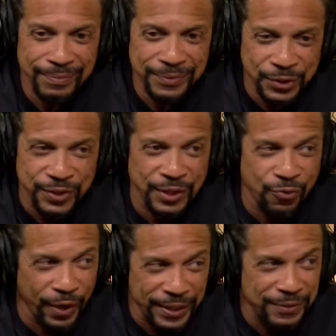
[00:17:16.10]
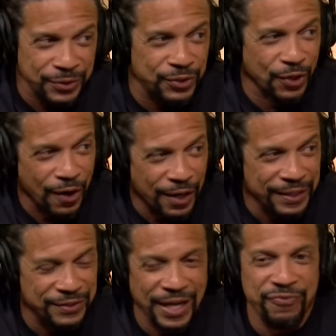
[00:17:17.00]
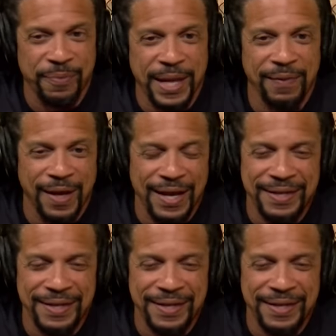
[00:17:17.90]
just a great song. Aside it's a from great that line,